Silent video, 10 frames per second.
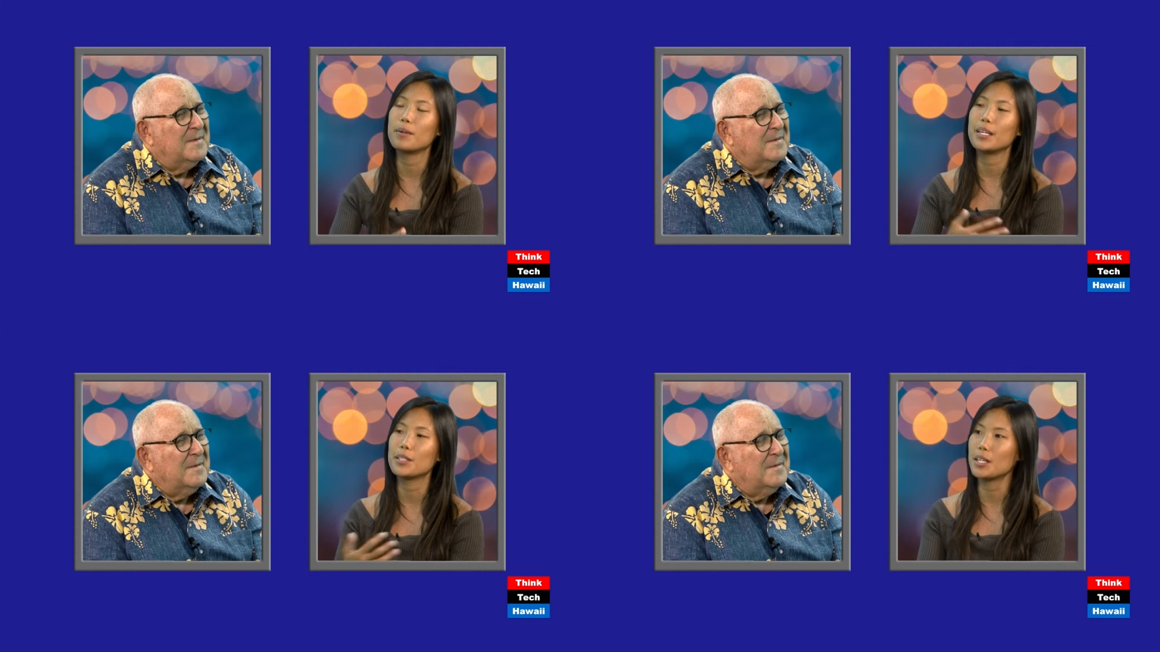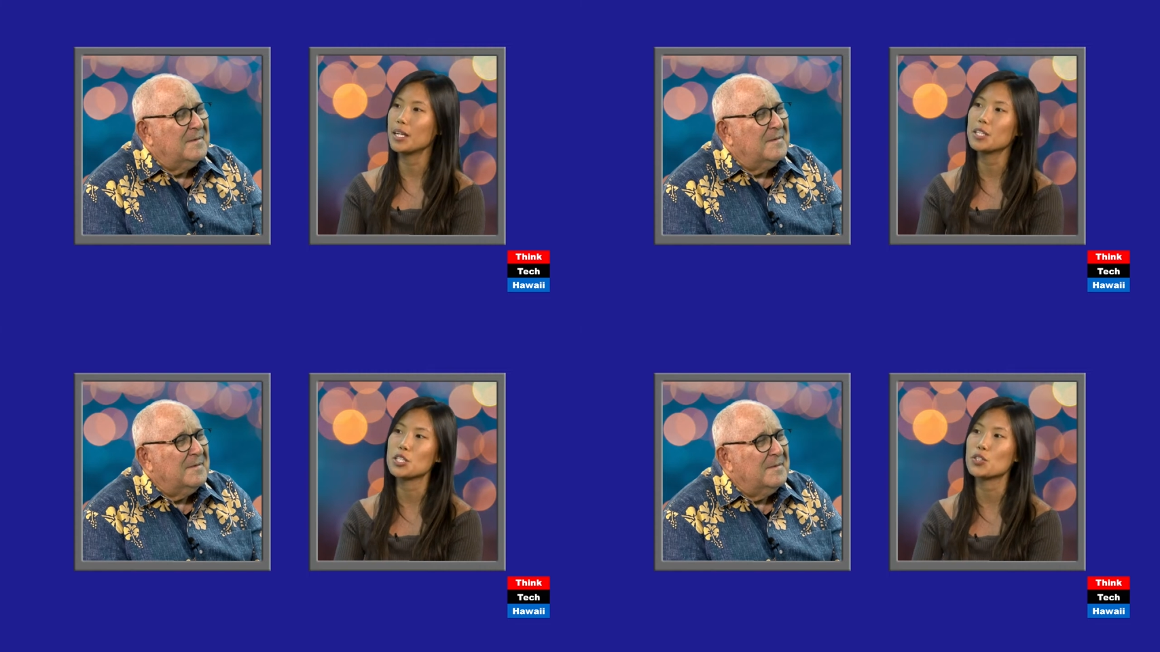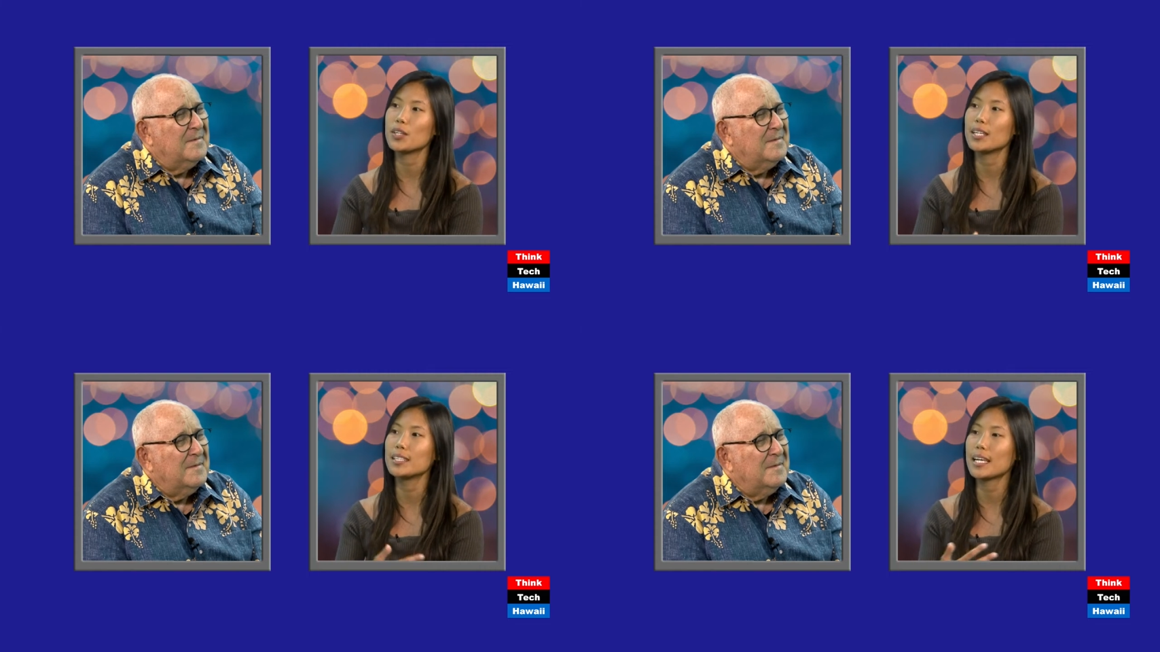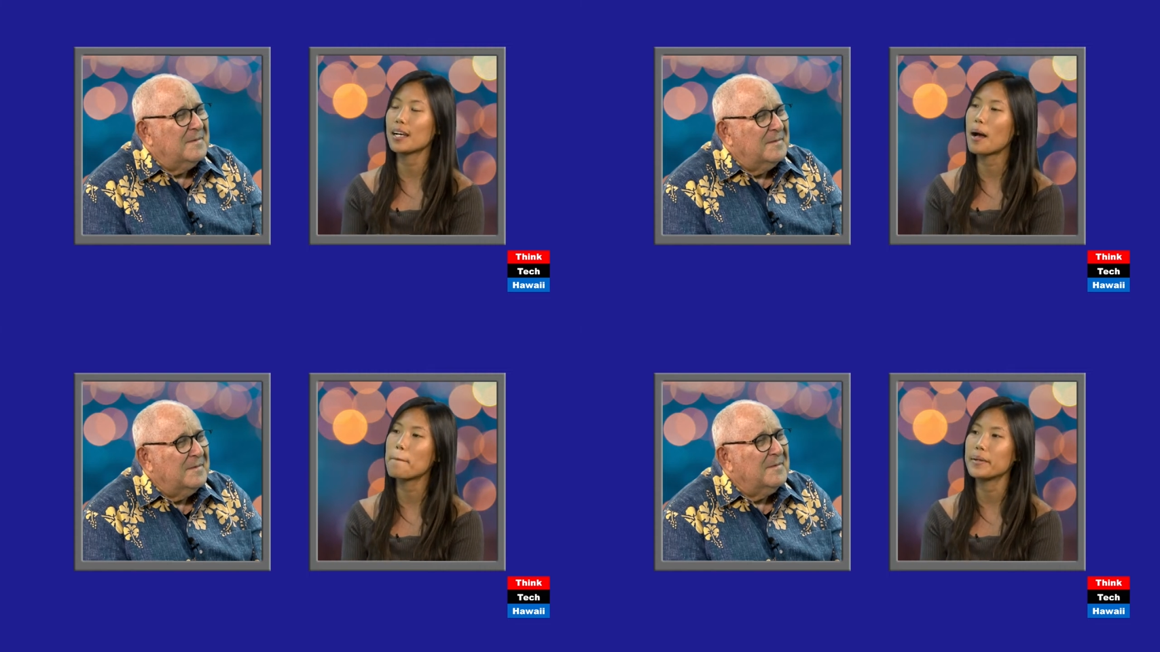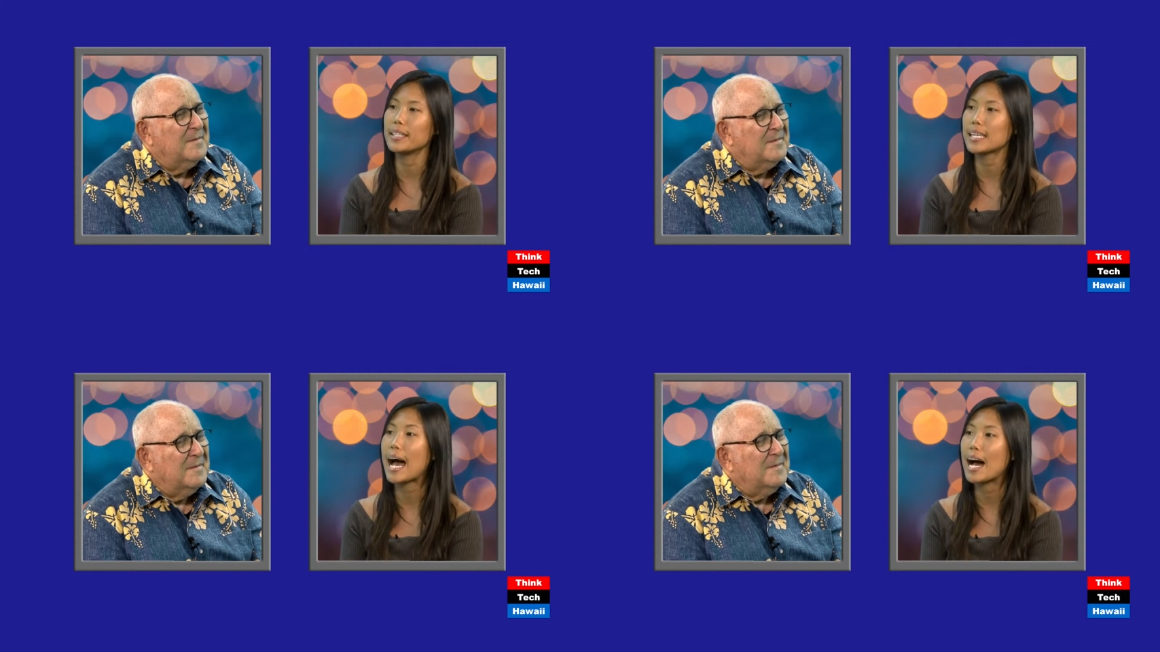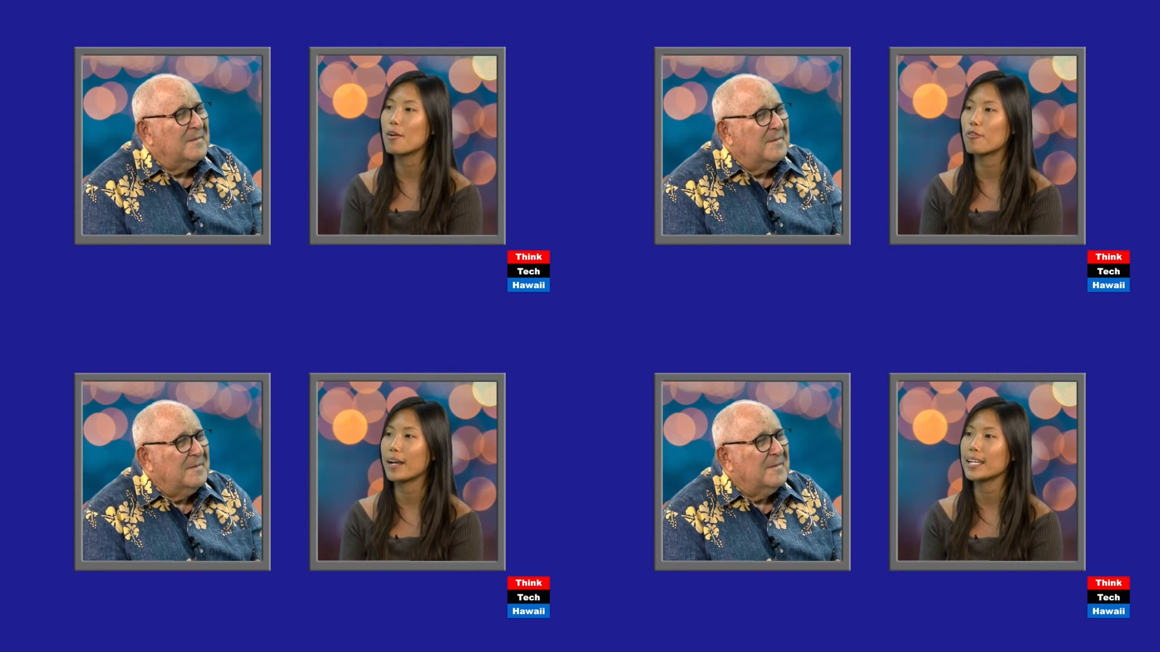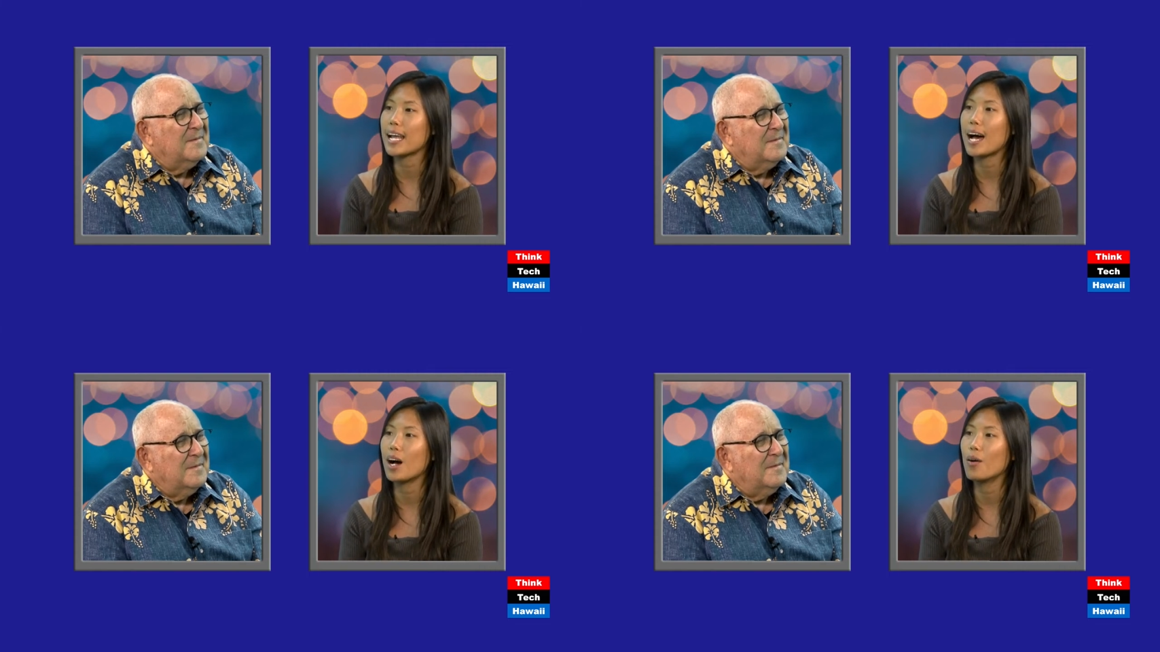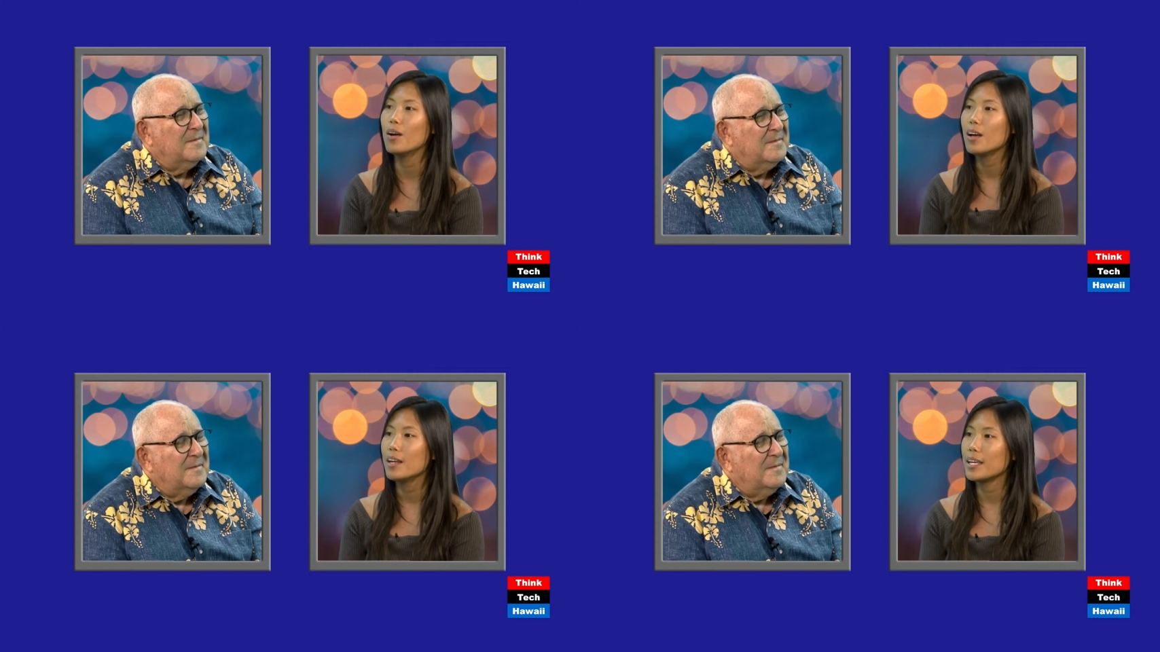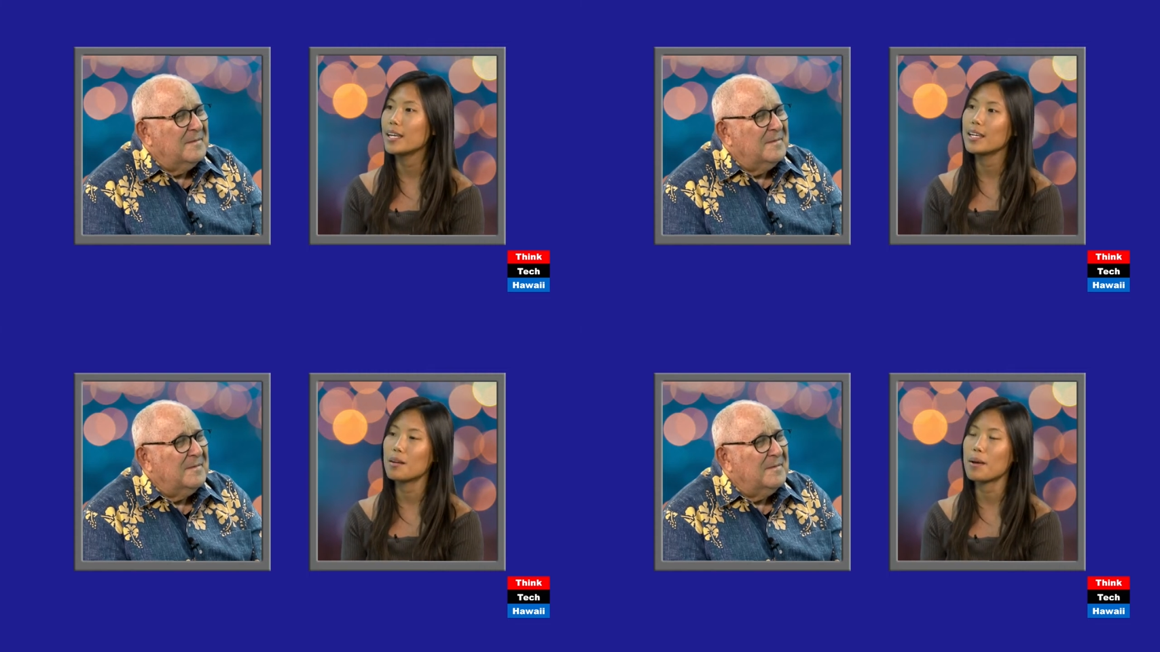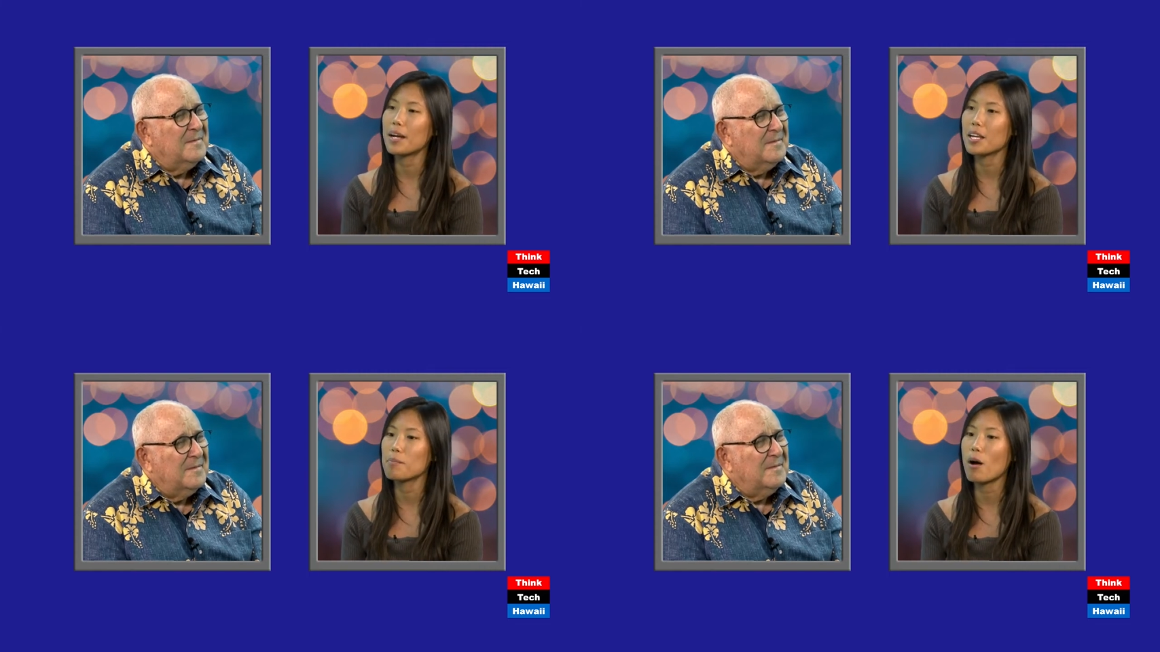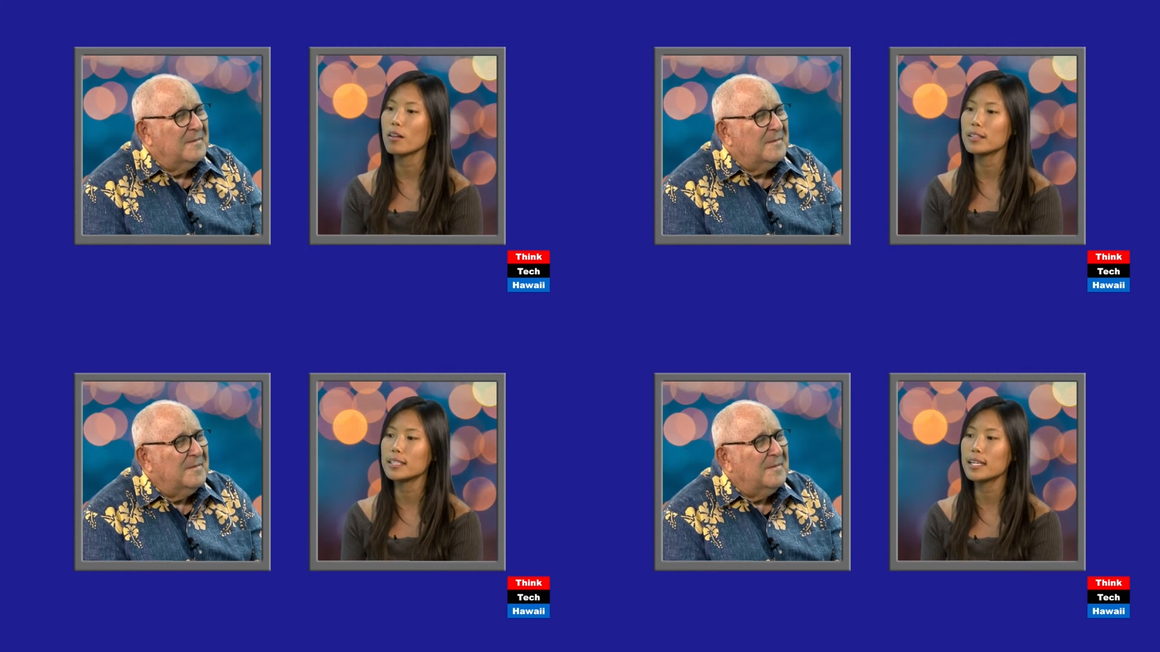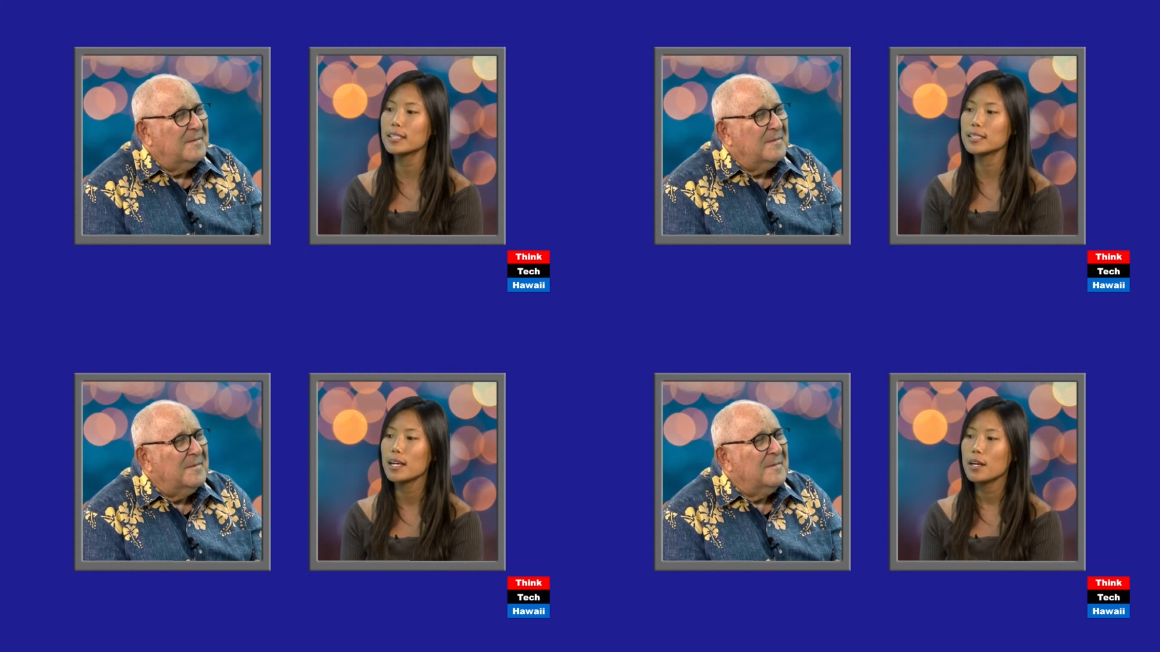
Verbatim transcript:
Speaker 1: ind industries and companies have right now in American politics.